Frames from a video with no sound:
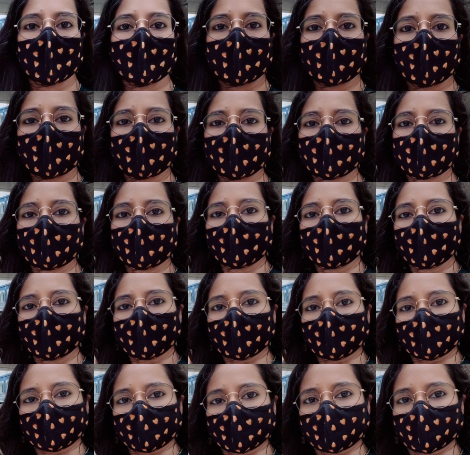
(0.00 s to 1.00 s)
as well.
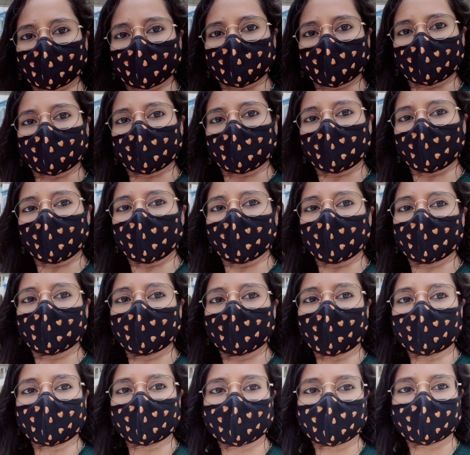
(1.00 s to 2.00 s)
All of
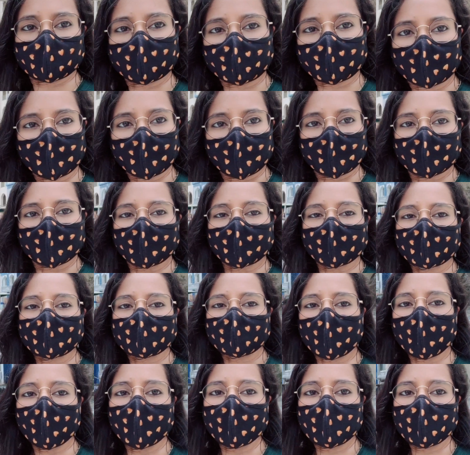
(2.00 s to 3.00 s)
that. That
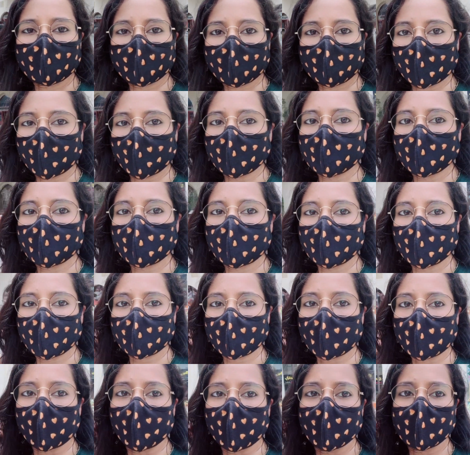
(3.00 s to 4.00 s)
entire stretch is
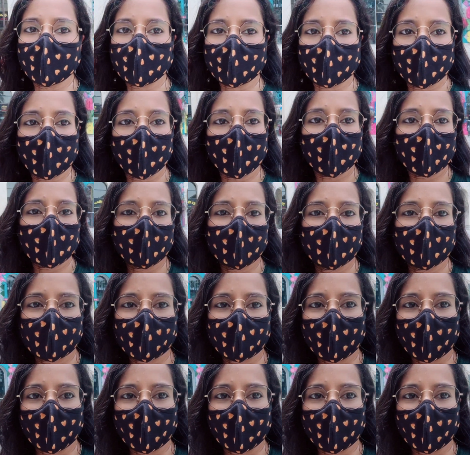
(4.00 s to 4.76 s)
called Jumeirah Beach